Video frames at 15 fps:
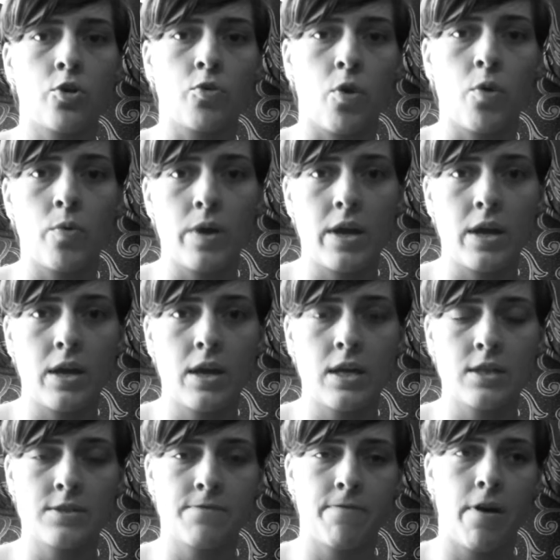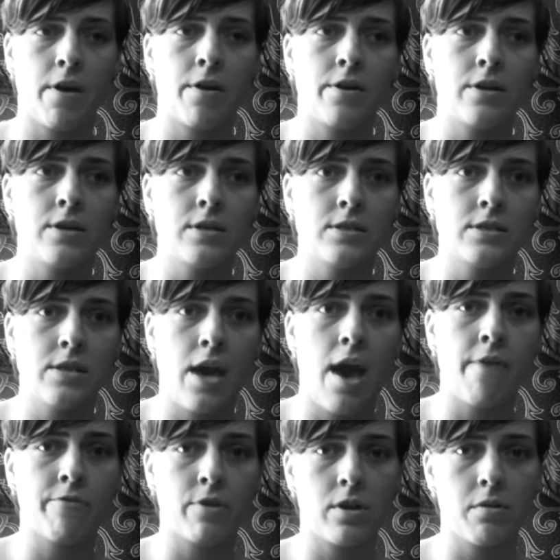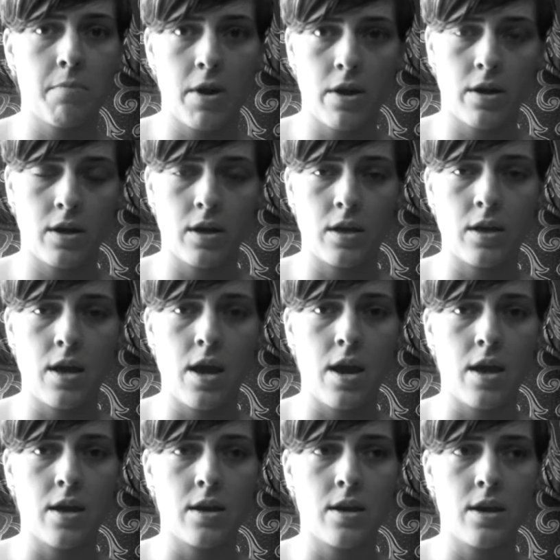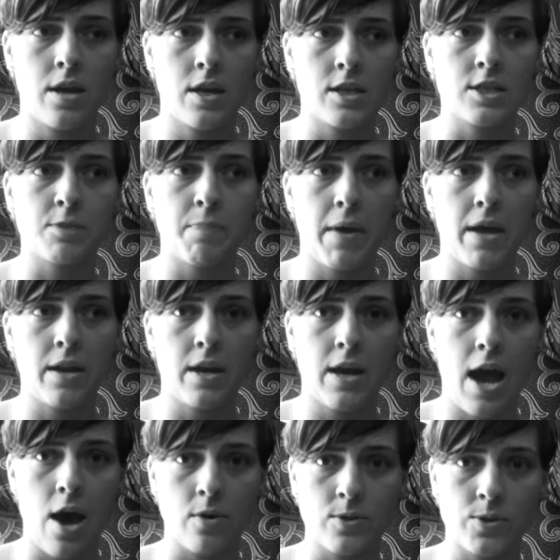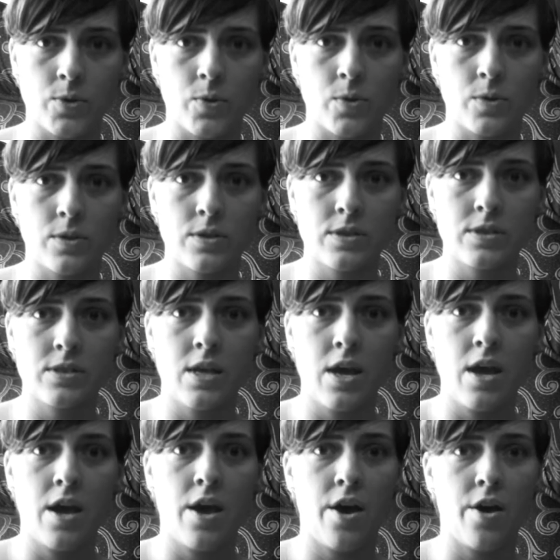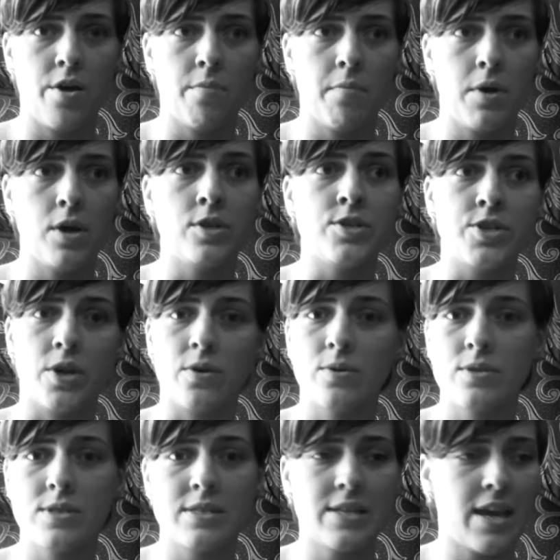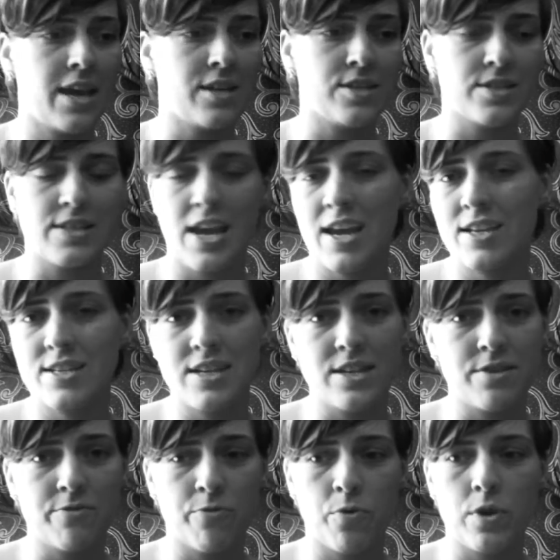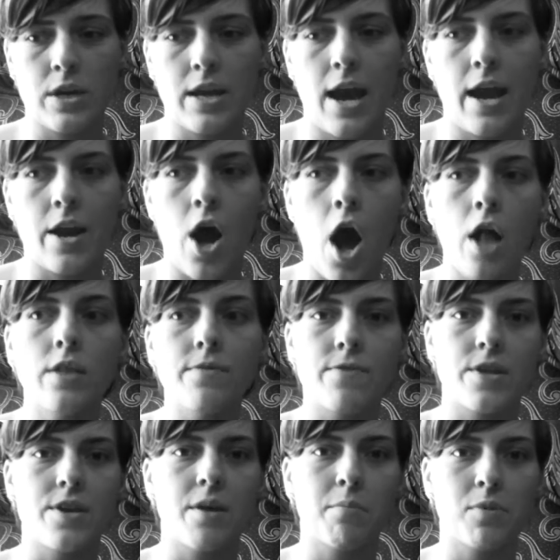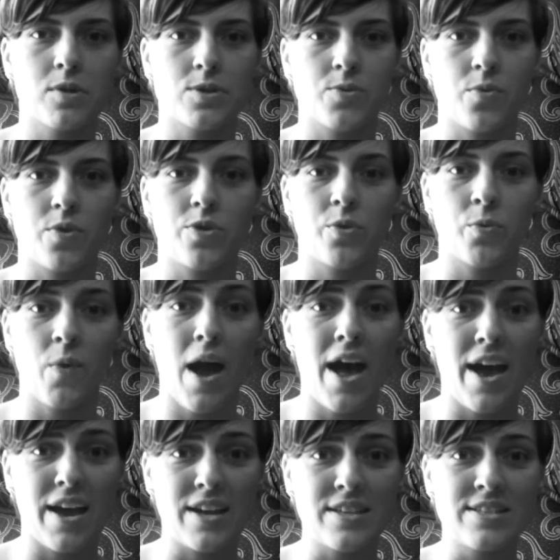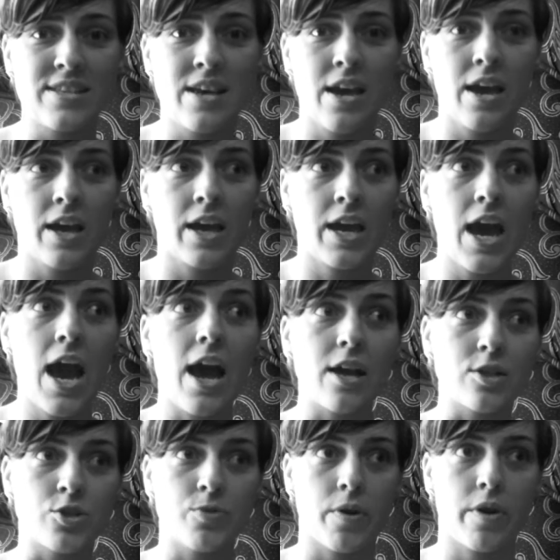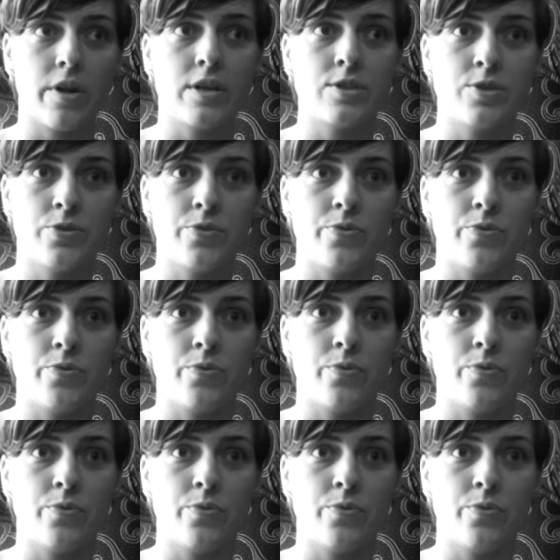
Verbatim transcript: growing as far as African American and Hispanic households, adults ages 18 to 49. All of the numbers are on the rise, contrary to